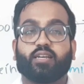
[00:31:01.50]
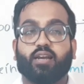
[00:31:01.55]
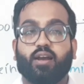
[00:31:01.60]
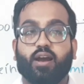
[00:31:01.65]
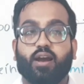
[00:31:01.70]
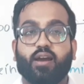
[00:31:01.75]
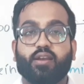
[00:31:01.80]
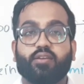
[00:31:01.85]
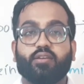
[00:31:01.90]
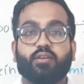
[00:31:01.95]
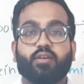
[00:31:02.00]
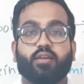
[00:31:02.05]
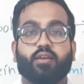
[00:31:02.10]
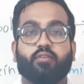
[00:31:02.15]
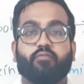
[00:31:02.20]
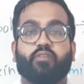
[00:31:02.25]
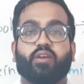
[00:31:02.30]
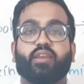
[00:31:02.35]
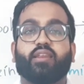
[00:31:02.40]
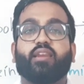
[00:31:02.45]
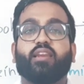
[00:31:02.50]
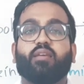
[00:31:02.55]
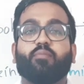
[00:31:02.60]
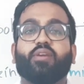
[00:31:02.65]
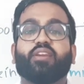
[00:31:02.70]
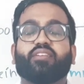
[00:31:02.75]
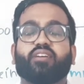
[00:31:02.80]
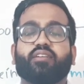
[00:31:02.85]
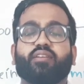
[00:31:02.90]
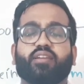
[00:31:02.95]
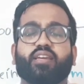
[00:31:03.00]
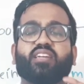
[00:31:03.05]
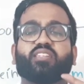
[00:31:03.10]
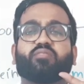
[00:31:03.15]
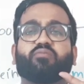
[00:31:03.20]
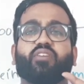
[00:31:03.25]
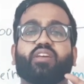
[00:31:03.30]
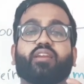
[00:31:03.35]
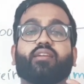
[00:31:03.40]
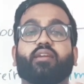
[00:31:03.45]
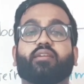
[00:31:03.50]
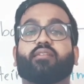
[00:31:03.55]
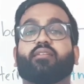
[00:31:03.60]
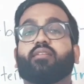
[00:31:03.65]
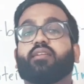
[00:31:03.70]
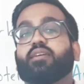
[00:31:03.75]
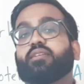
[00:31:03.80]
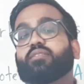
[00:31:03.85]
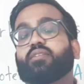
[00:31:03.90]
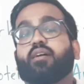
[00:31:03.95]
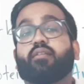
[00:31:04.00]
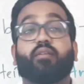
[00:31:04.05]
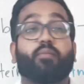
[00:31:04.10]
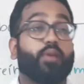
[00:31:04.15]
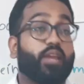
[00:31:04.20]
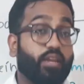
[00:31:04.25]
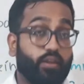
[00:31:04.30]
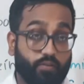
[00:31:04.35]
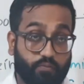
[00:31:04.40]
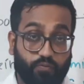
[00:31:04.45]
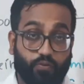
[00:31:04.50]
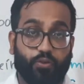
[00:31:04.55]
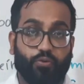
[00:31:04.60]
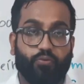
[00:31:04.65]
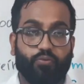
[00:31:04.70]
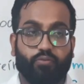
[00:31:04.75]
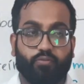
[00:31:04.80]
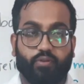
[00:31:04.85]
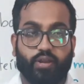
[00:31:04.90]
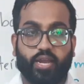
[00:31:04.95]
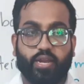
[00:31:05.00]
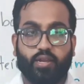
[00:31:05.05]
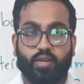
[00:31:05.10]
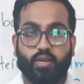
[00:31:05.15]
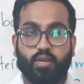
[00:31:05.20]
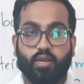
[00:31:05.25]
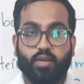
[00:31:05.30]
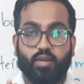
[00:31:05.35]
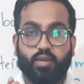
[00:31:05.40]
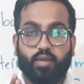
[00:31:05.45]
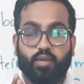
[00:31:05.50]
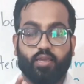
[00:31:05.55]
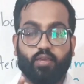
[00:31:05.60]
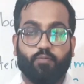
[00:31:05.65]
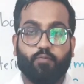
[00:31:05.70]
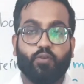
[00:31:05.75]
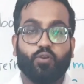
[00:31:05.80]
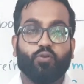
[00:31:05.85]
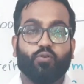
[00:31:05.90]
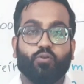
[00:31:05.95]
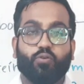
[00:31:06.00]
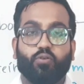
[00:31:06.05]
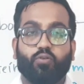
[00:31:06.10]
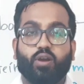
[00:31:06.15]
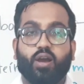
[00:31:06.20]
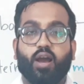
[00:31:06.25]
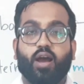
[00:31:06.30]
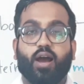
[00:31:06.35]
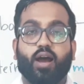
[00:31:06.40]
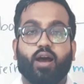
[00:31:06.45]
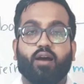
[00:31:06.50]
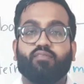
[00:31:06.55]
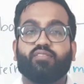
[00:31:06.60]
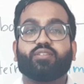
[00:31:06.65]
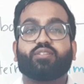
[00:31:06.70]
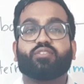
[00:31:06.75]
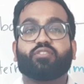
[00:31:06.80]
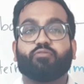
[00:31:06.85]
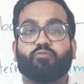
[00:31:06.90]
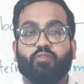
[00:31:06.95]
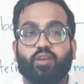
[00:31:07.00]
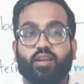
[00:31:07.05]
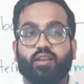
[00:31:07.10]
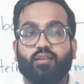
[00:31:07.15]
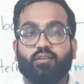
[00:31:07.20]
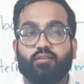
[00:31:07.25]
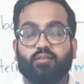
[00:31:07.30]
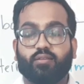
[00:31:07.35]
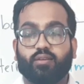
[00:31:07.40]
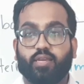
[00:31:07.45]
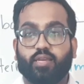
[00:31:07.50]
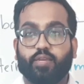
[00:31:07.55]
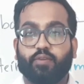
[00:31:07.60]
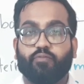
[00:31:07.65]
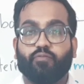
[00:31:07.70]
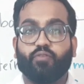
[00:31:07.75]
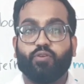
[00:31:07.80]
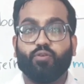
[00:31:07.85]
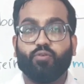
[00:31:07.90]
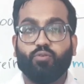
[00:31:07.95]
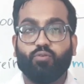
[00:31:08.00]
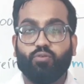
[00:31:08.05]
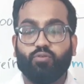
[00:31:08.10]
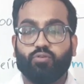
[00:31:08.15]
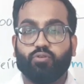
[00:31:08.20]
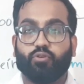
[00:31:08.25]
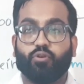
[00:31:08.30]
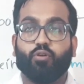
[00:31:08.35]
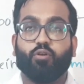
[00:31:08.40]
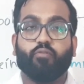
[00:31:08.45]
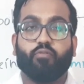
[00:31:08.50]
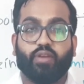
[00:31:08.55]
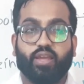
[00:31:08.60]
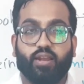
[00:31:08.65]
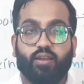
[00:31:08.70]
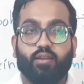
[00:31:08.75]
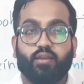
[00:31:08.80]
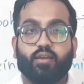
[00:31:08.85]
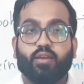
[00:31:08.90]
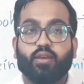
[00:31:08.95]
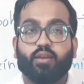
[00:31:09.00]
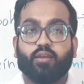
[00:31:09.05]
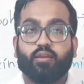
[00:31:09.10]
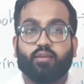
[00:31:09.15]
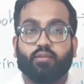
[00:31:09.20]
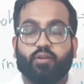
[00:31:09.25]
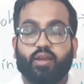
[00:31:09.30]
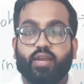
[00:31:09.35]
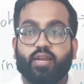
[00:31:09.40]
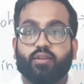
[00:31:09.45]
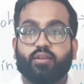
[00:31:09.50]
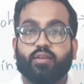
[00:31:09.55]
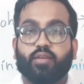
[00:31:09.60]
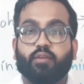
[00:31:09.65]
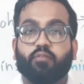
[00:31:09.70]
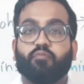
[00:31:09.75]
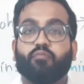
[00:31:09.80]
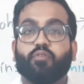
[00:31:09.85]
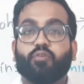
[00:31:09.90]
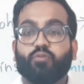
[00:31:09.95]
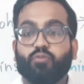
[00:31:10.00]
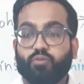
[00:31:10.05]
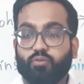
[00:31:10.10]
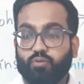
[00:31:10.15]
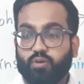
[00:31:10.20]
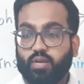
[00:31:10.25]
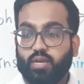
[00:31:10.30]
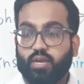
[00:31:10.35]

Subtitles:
hard. Very limited days, very little days are remaining for you, right? If you harvest well, if you grow well, right, if you